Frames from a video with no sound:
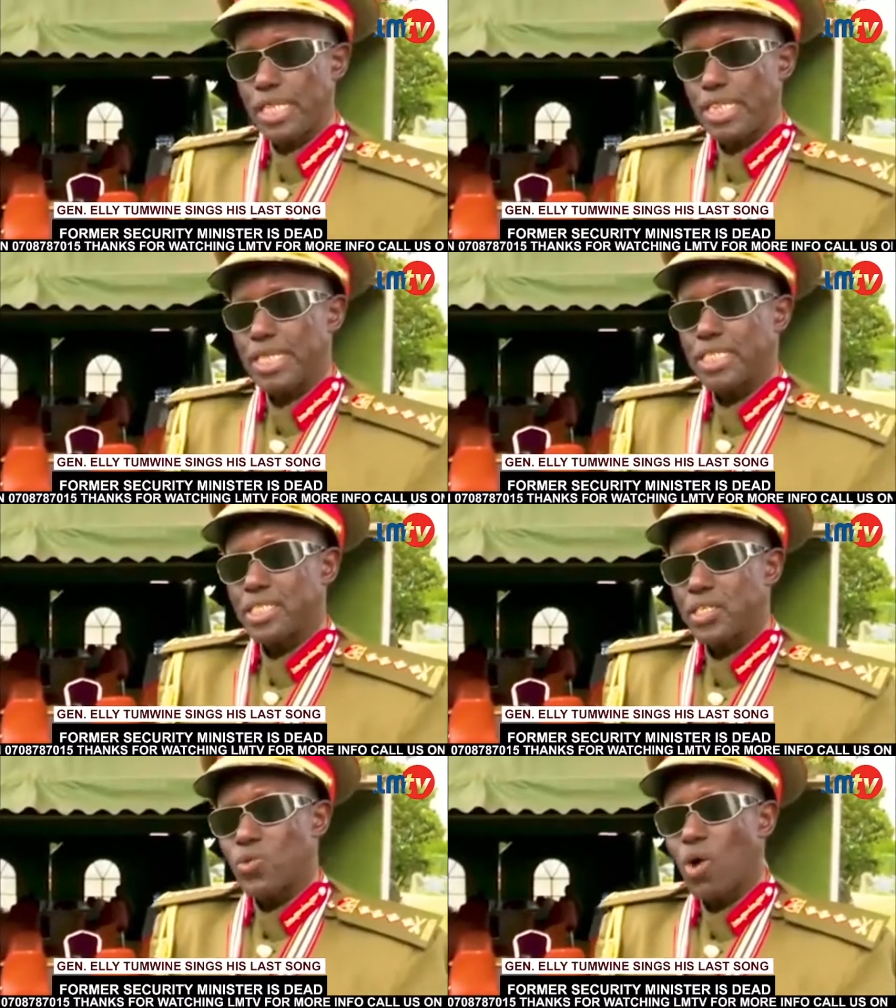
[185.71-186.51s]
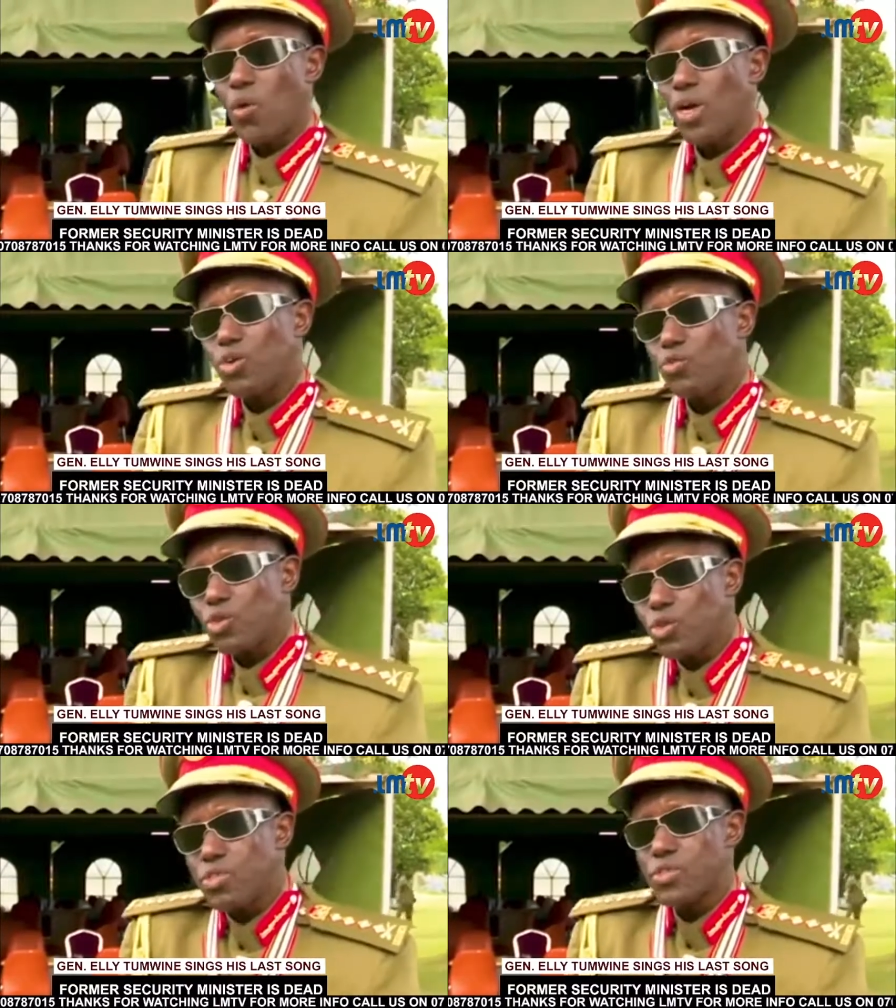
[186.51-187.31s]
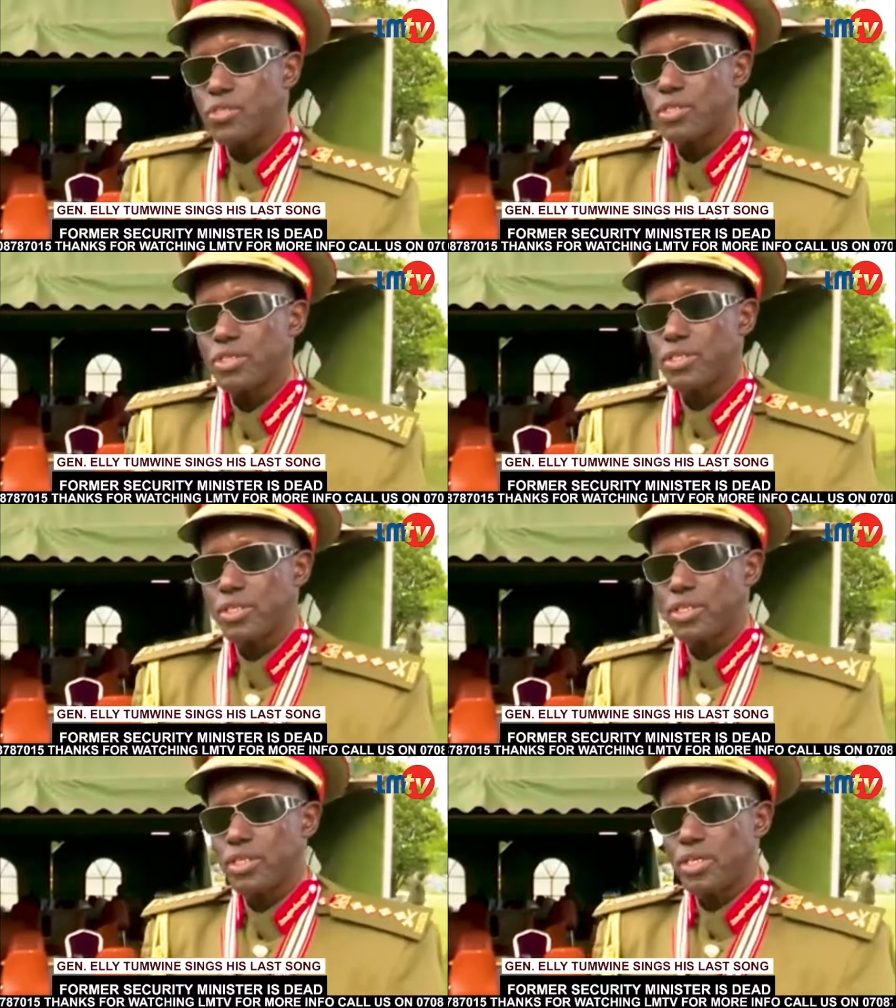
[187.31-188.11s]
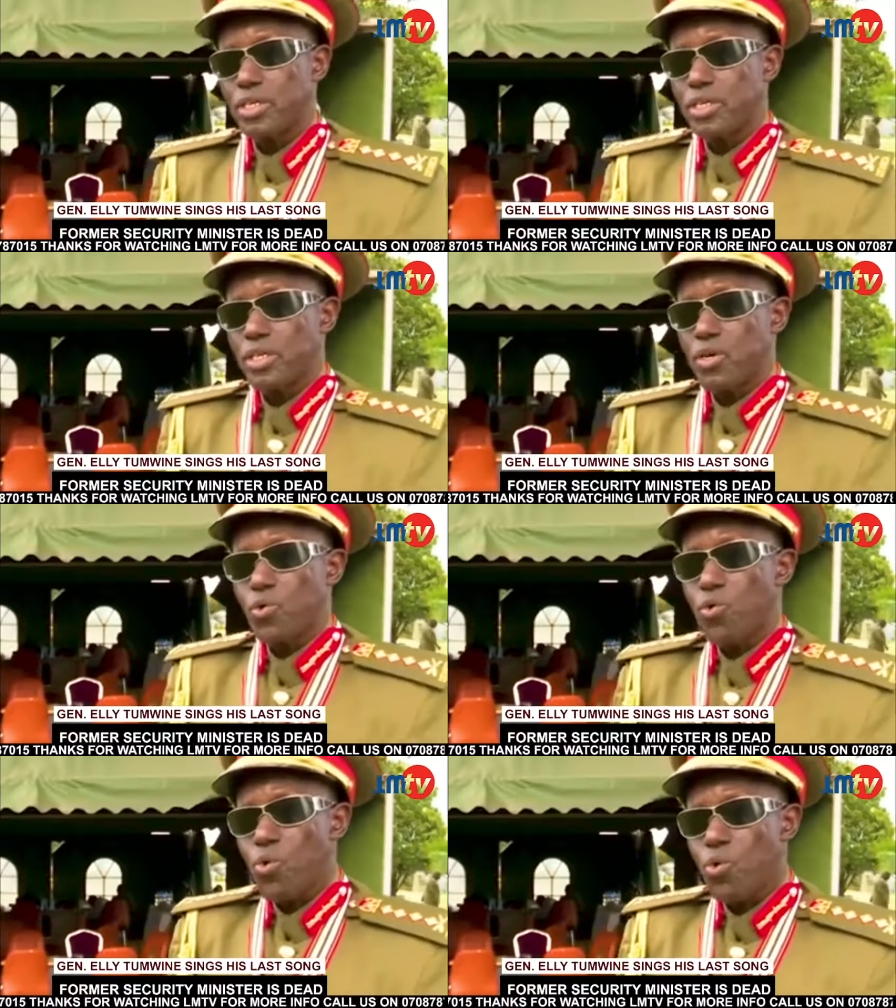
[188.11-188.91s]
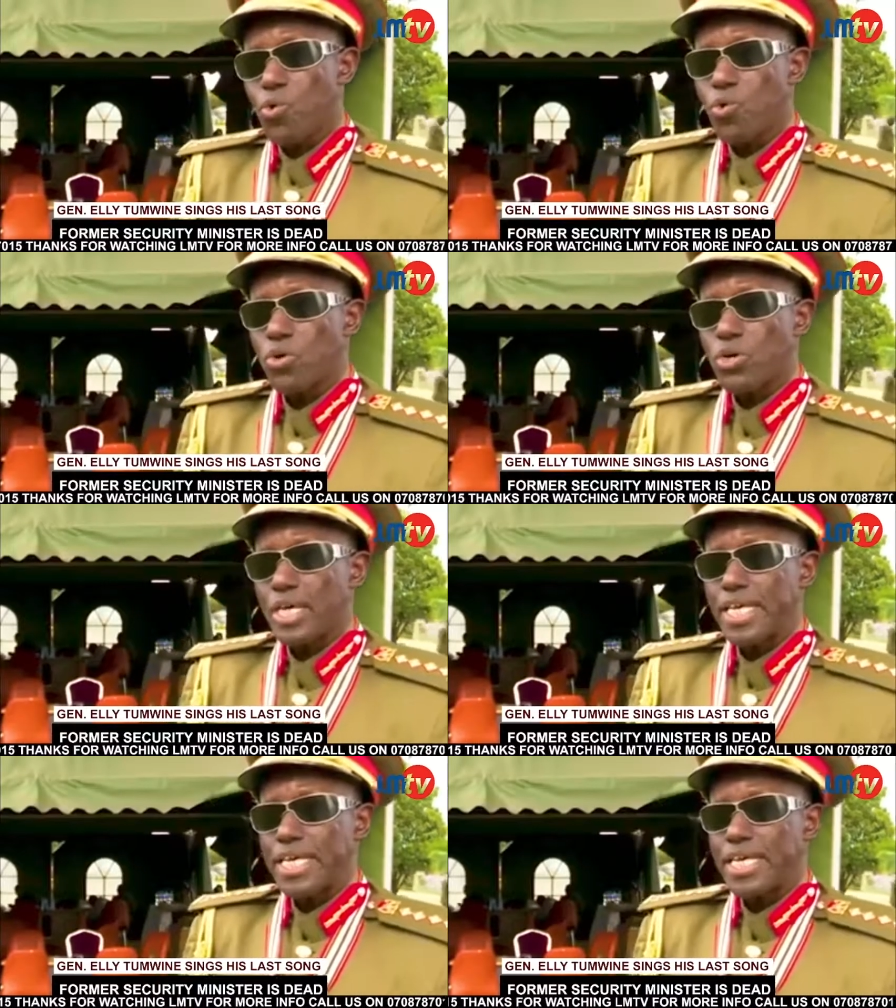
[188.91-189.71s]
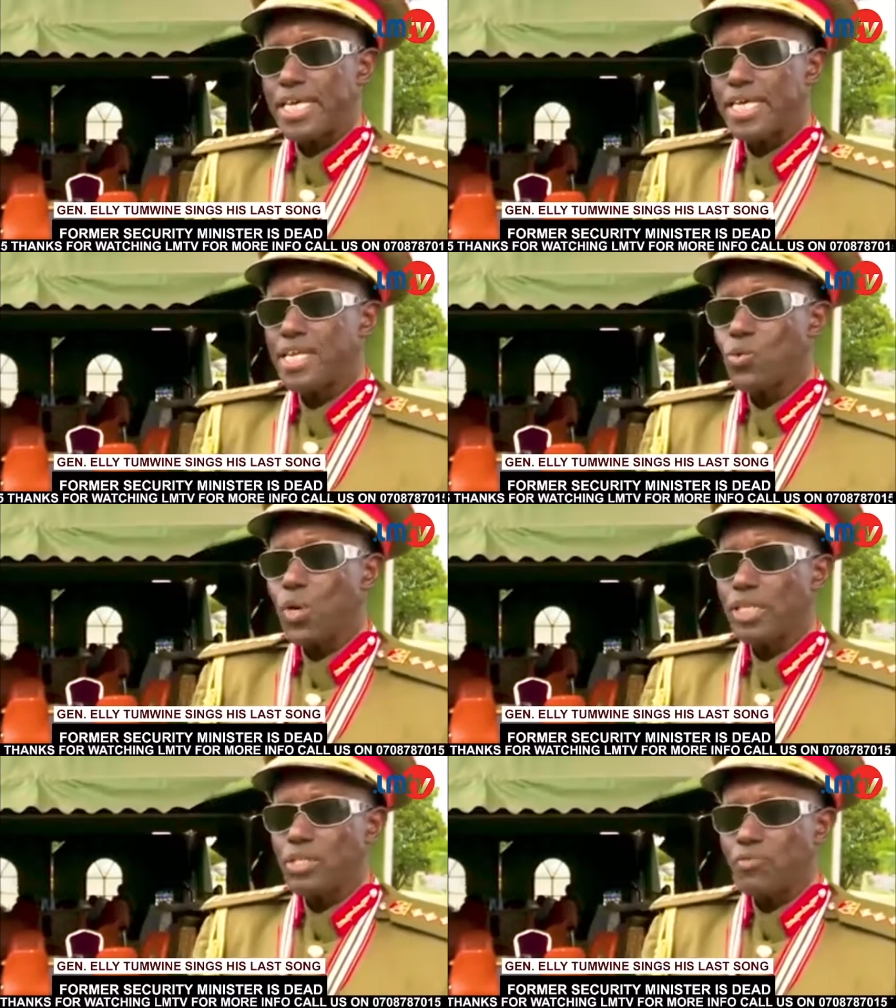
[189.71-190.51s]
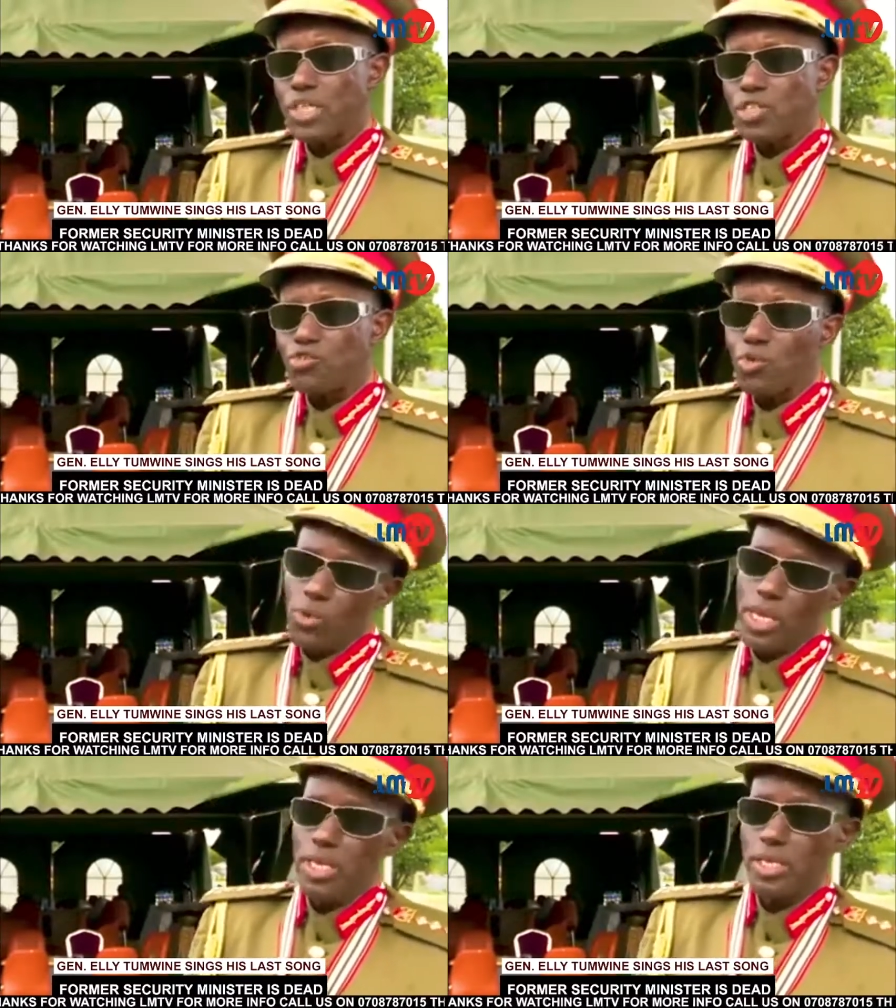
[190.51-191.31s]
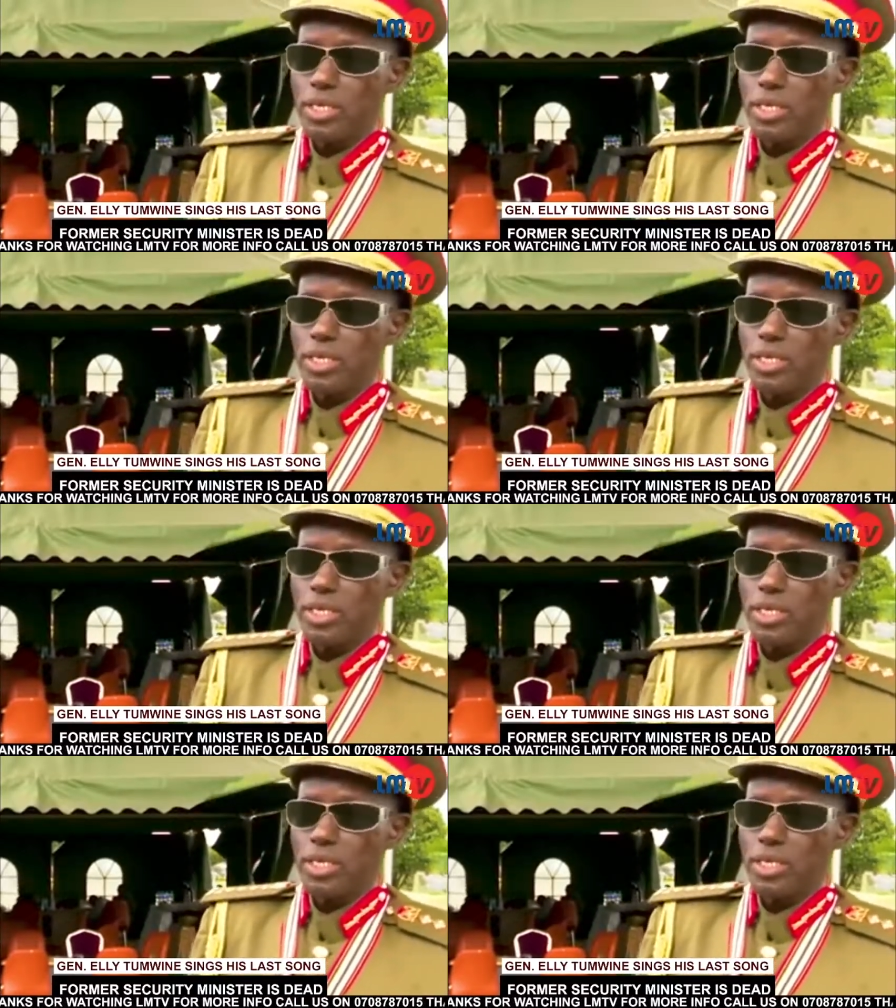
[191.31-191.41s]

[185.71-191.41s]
That you are one of those who, in whatever little way,